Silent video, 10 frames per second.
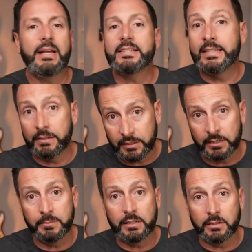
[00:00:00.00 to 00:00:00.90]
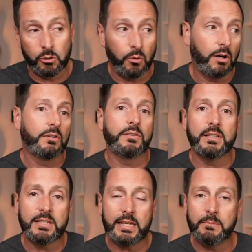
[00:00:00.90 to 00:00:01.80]
it's definitely gonna be Clearwater,
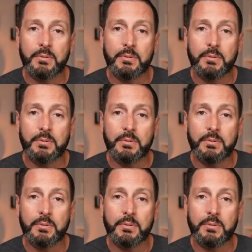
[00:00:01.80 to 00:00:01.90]
than St.